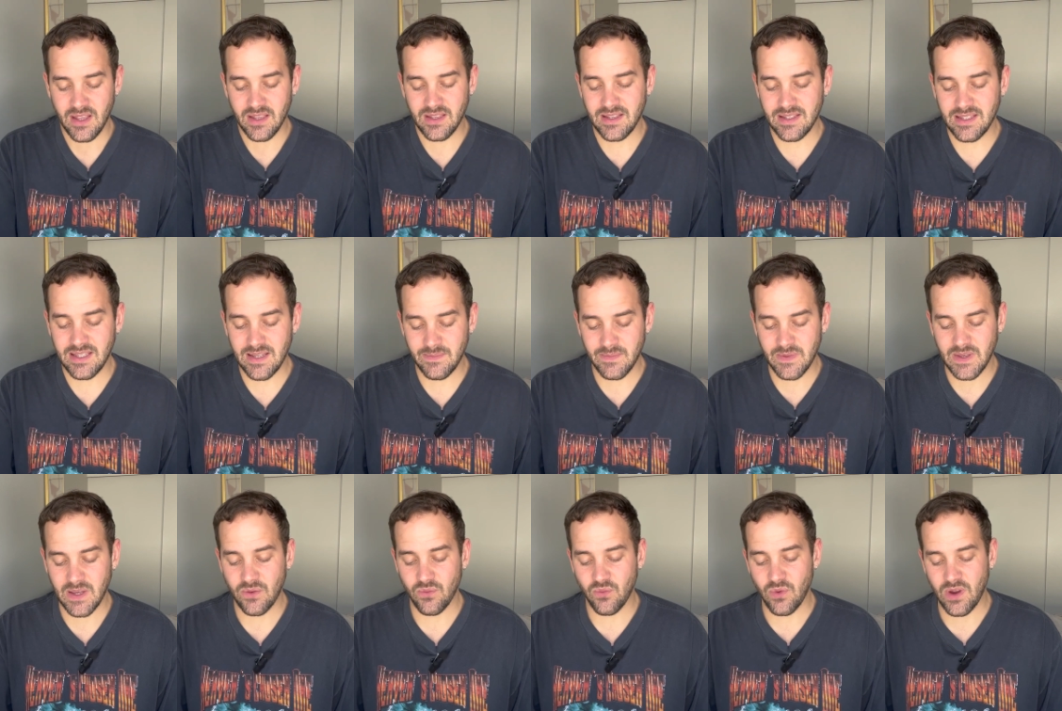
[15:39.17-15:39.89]
So it
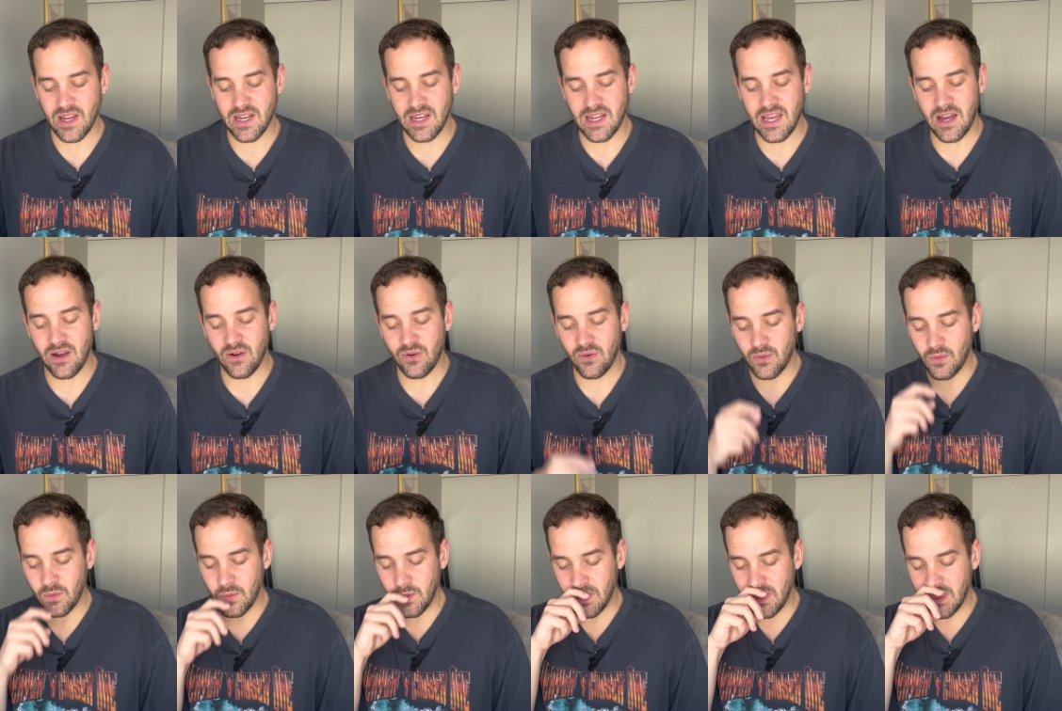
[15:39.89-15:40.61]
seems like right
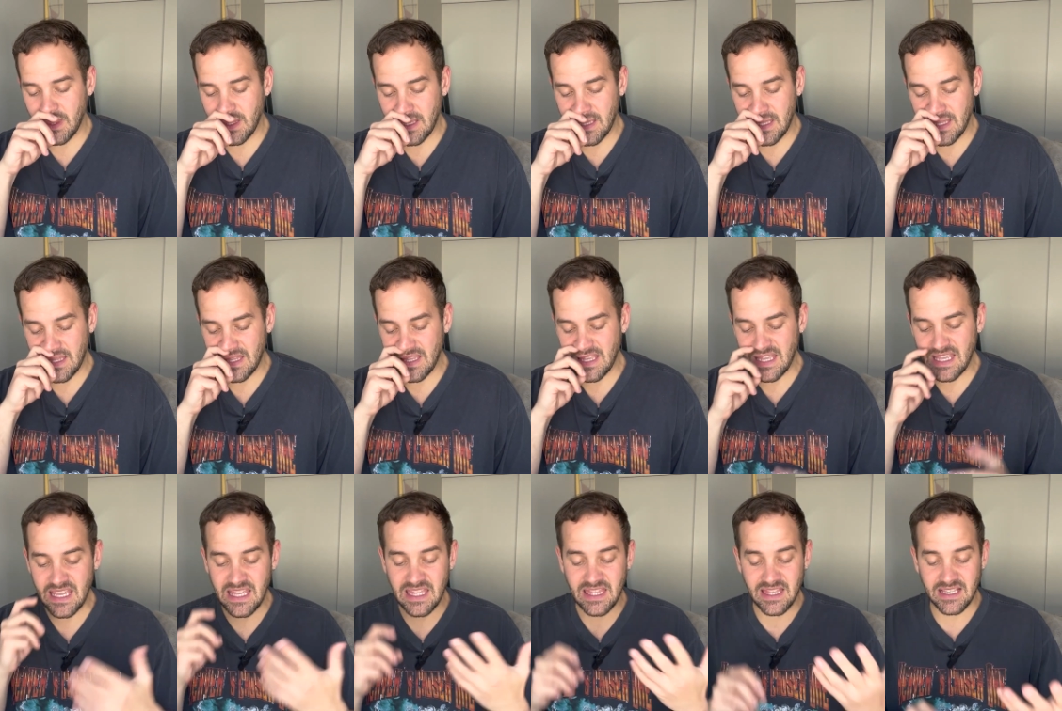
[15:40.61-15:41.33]
now, in,
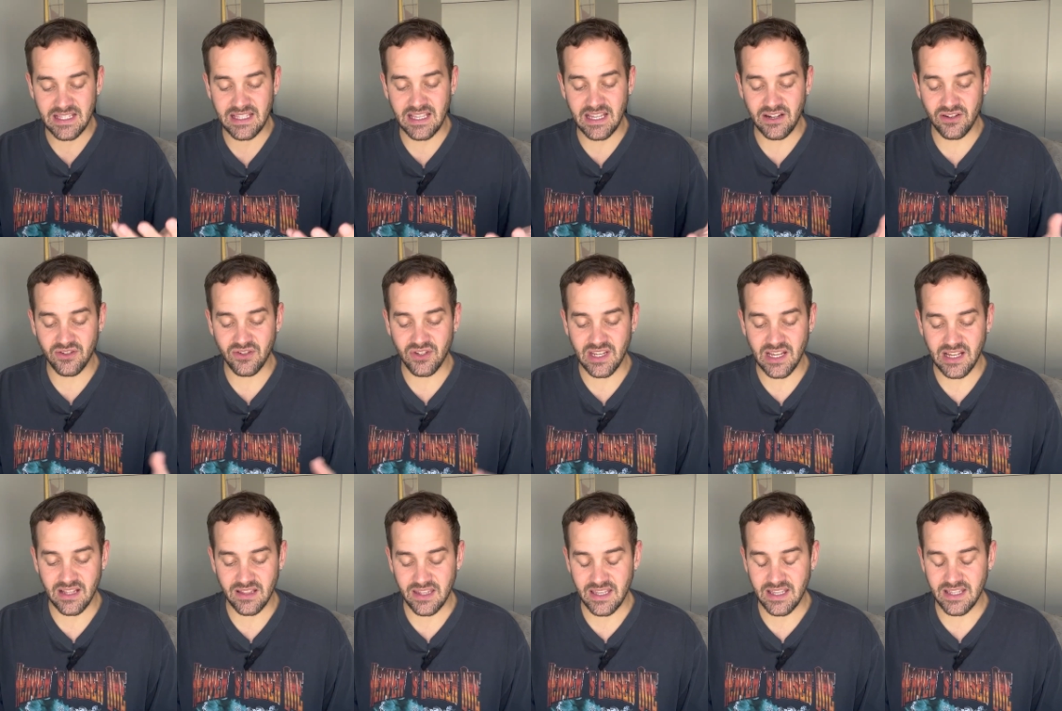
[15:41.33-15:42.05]
in this
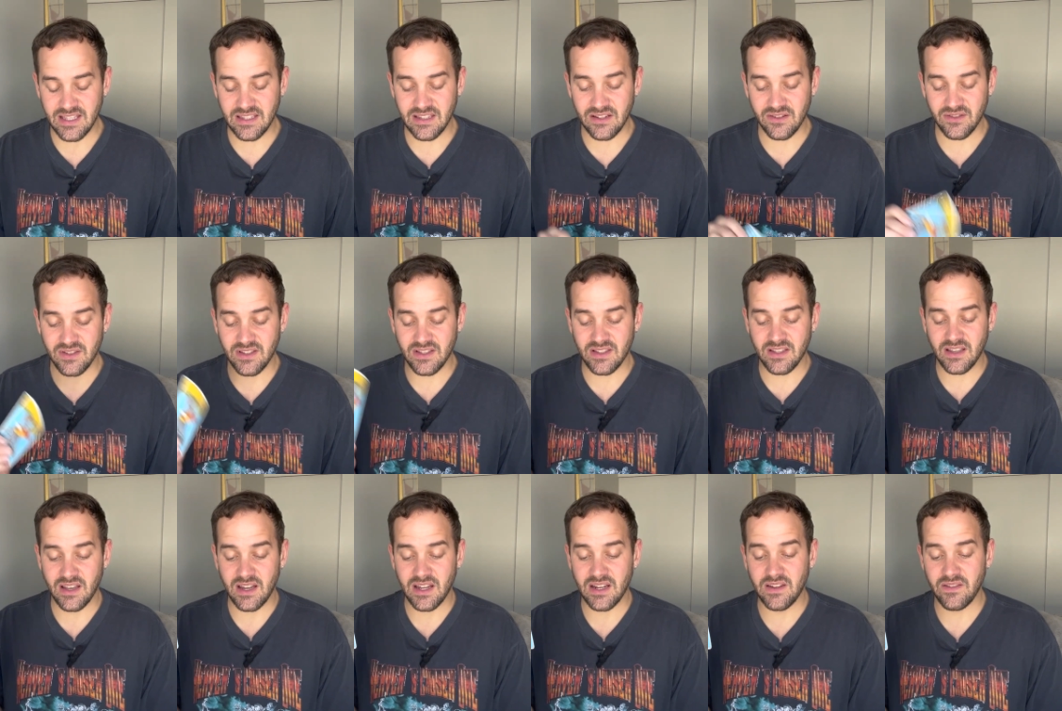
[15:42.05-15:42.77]
energy at least, there's
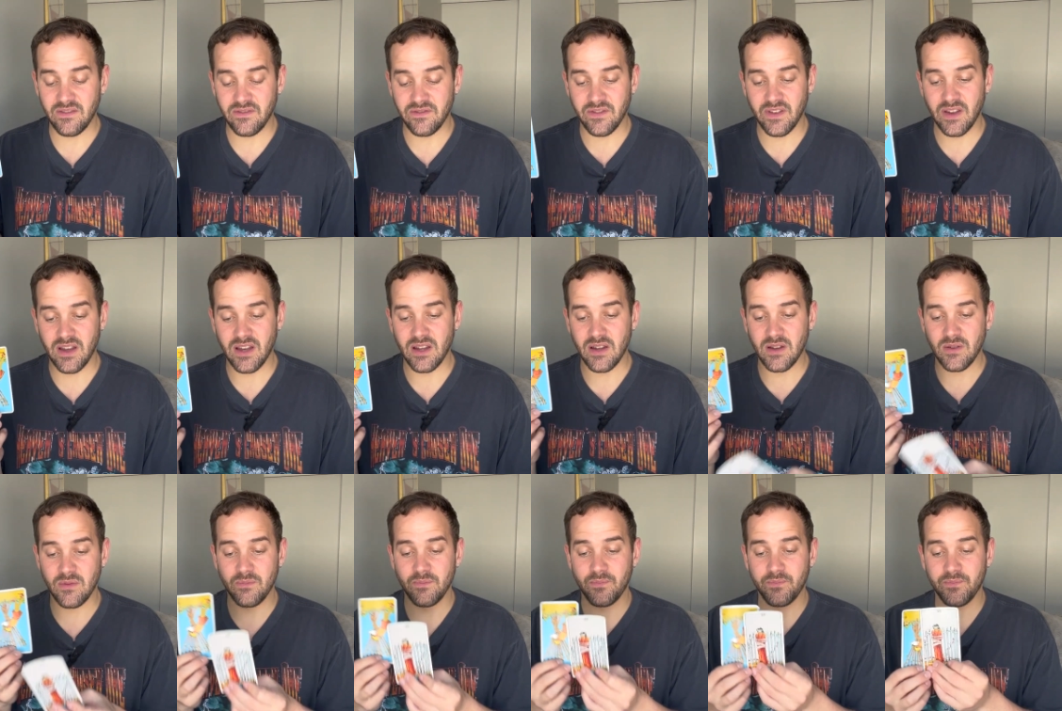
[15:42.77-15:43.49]
this kind of
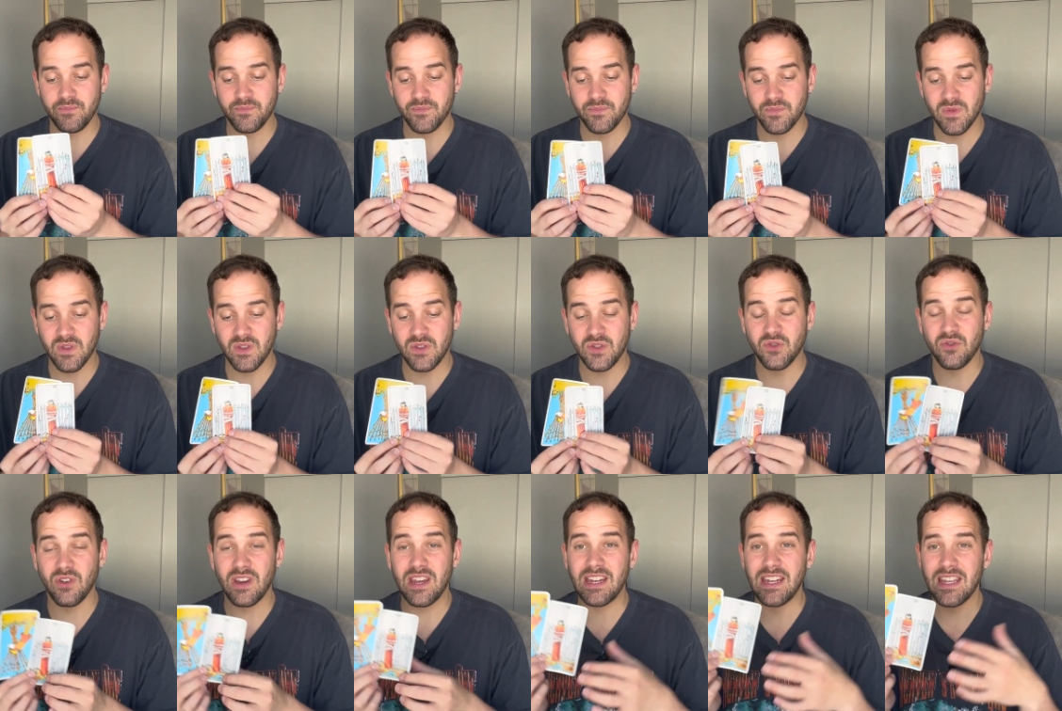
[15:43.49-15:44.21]
um,
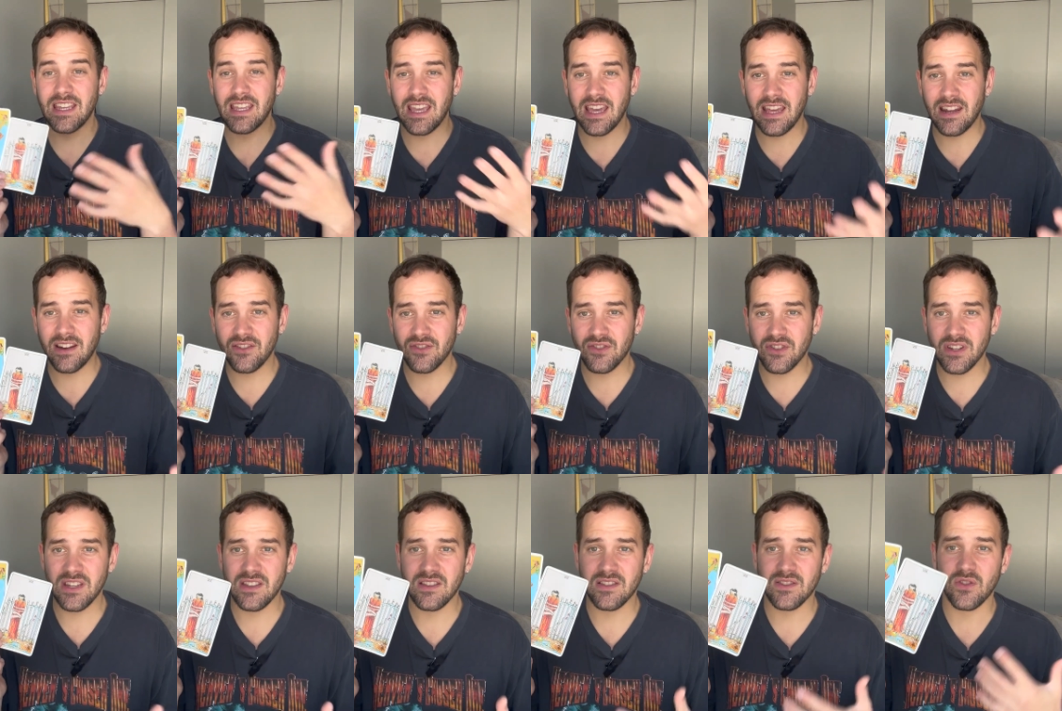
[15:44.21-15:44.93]
draining
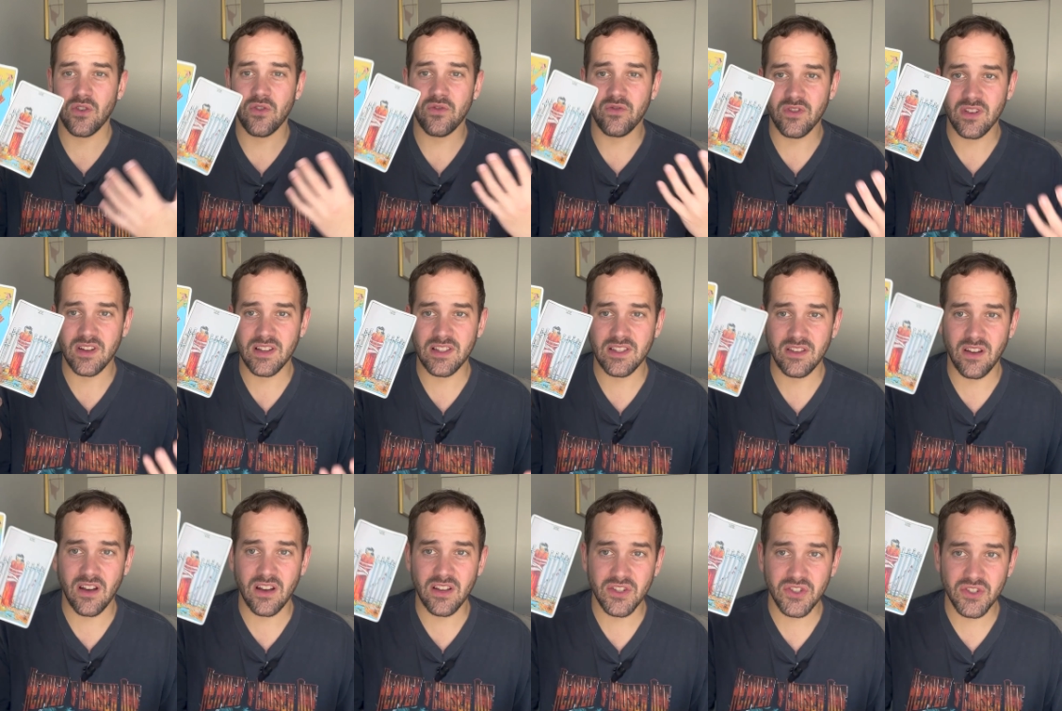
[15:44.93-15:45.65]
energy, this
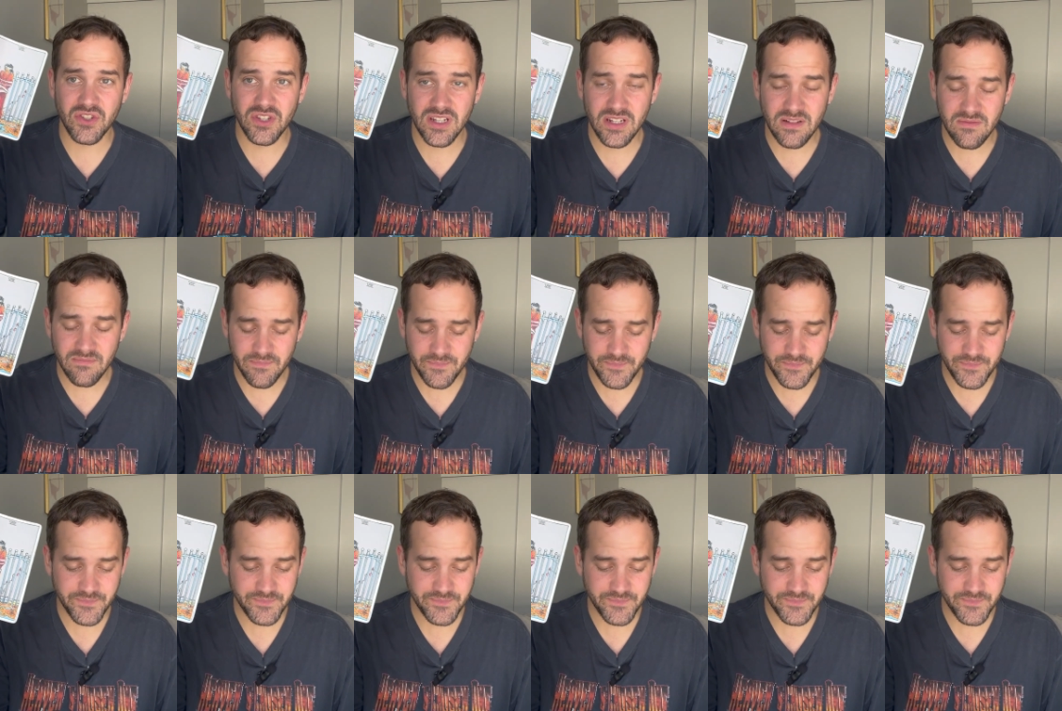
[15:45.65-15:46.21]
overexhaustion